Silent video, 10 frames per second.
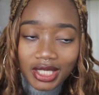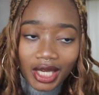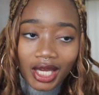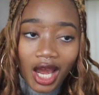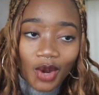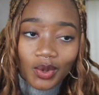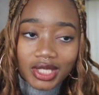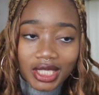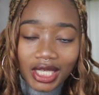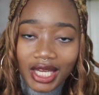like I
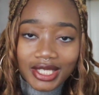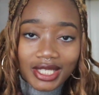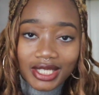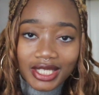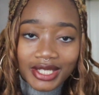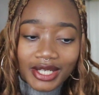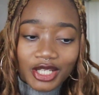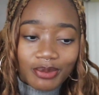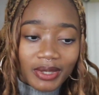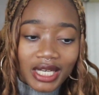wanted to get into the
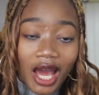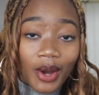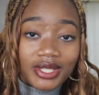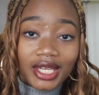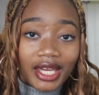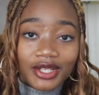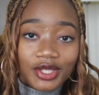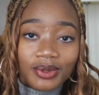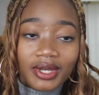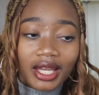details, but now as I get
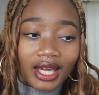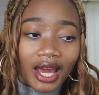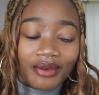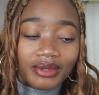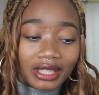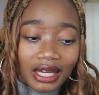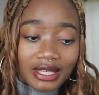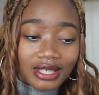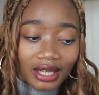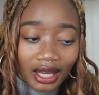into it, like I
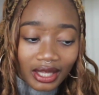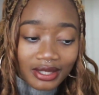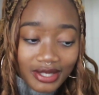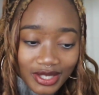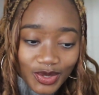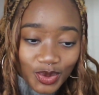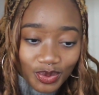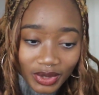realize that like this was